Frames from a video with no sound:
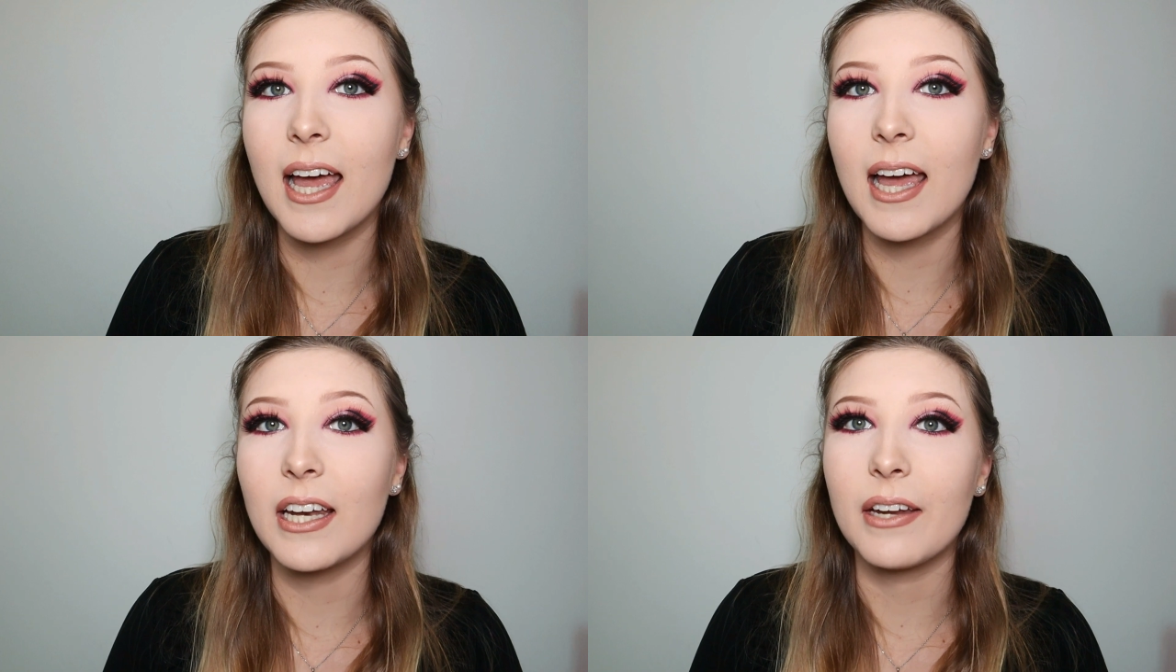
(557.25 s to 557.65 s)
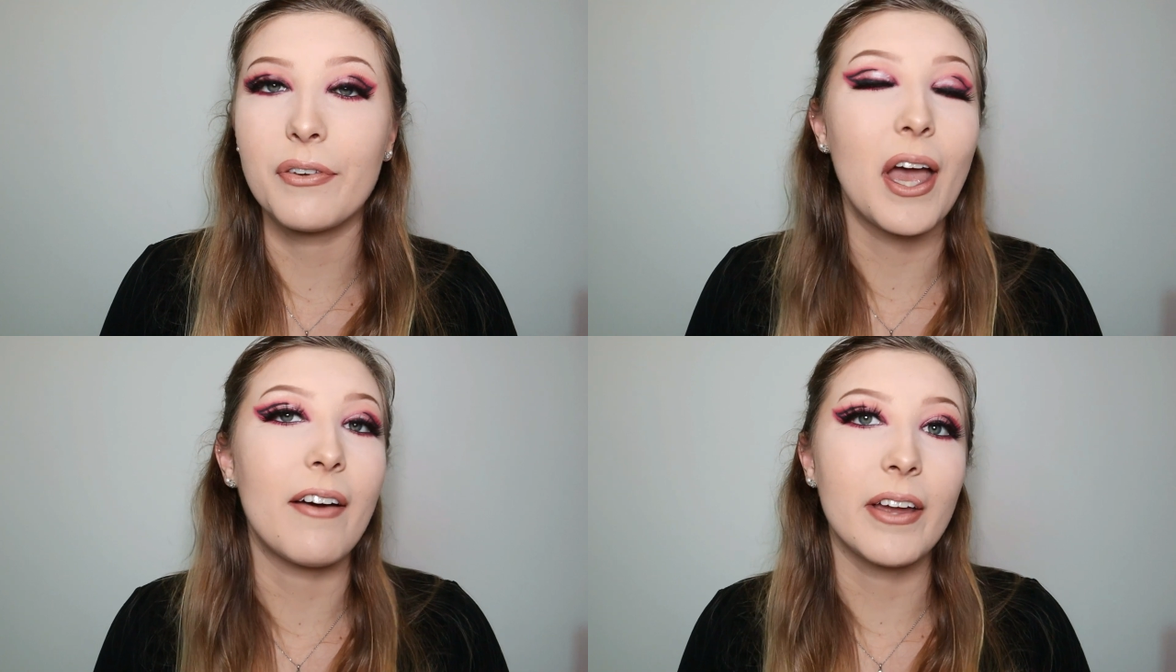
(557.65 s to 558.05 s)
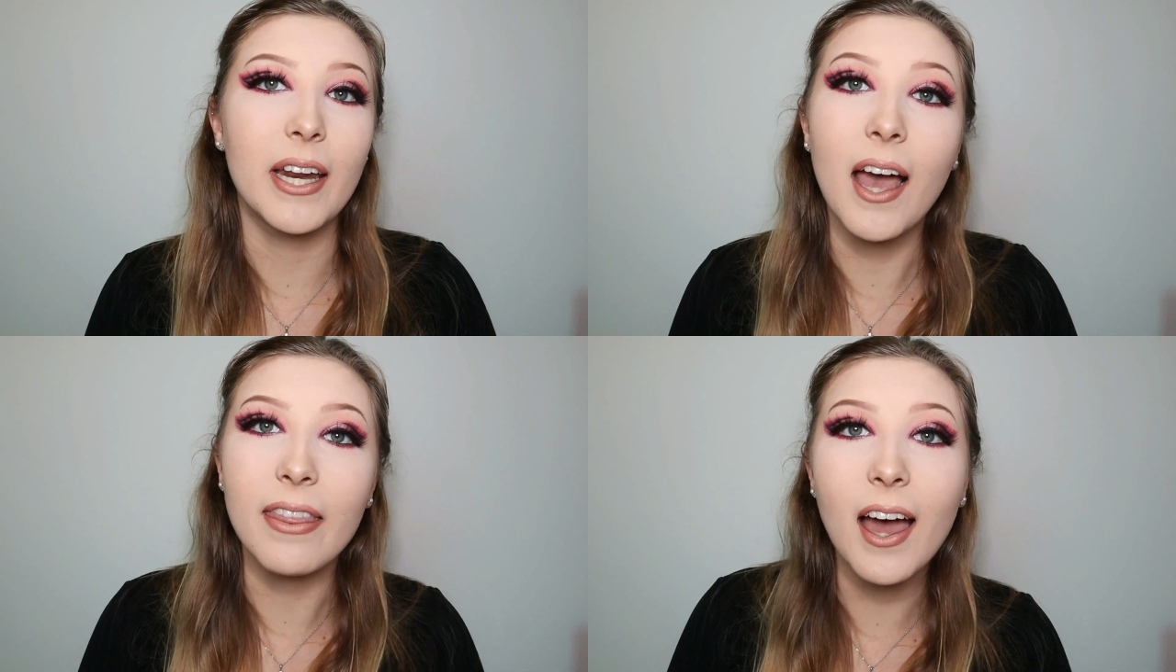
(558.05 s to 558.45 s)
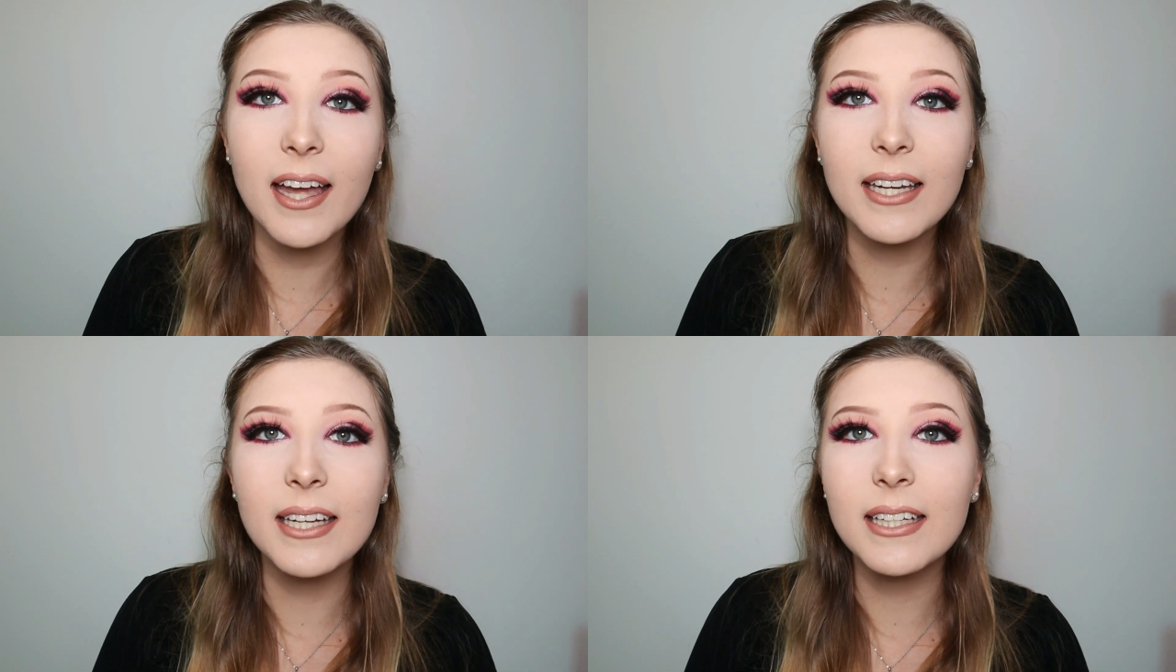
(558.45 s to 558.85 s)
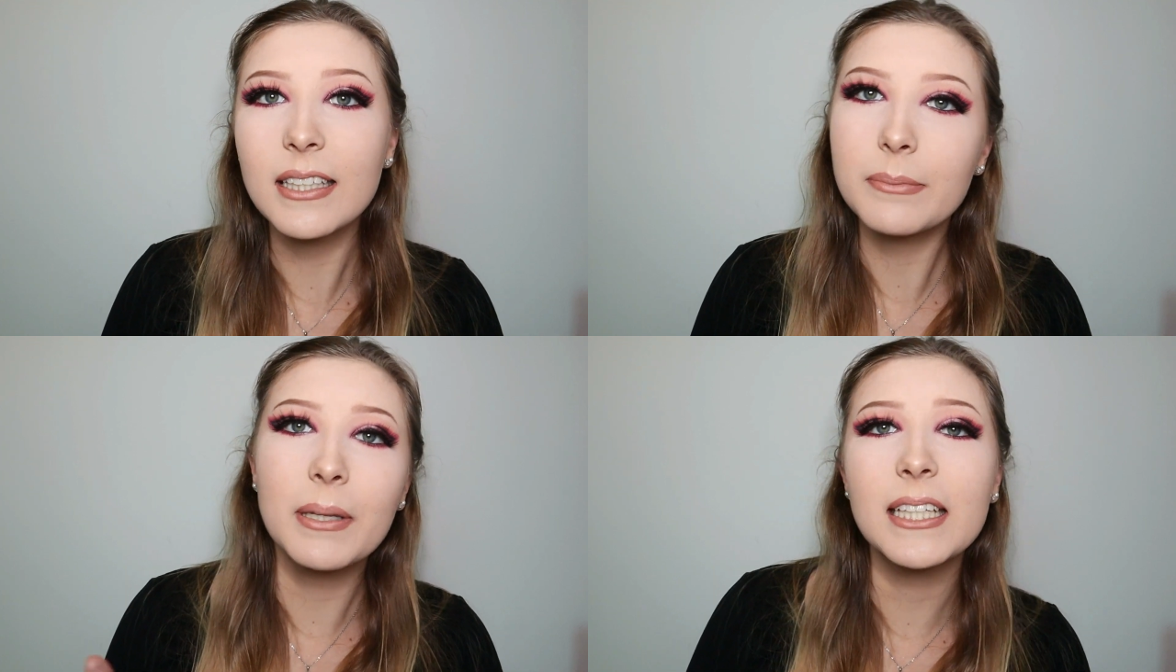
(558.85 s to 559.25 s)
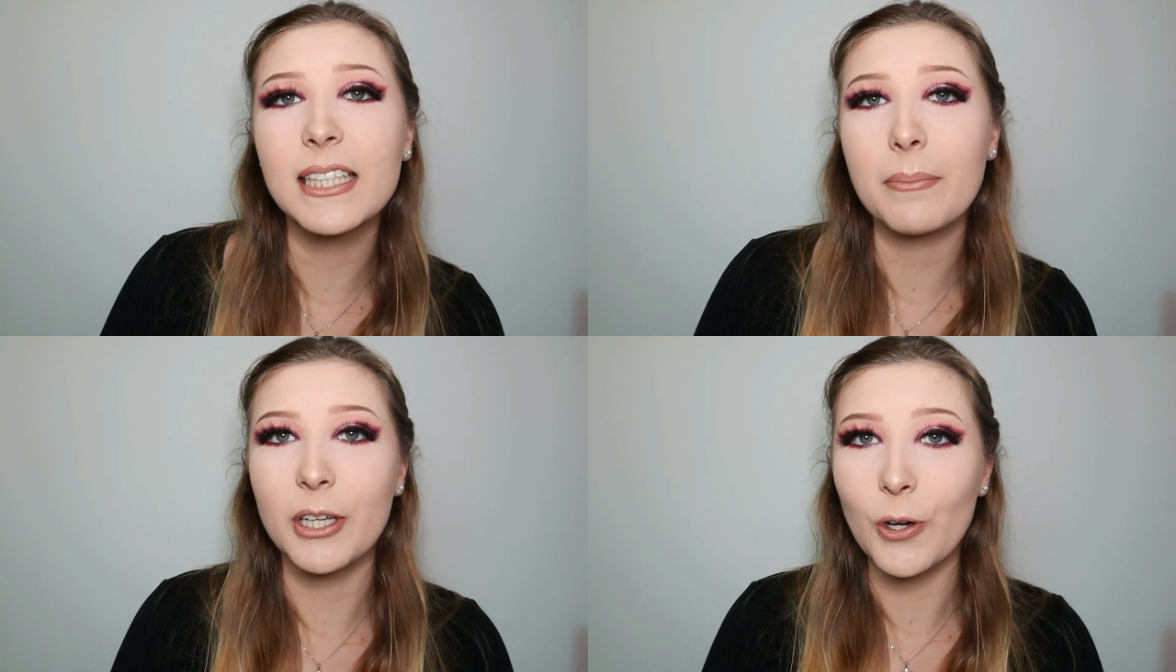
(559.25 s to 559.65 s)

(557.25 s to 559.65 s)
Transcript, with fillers: and if you have any other ideas please let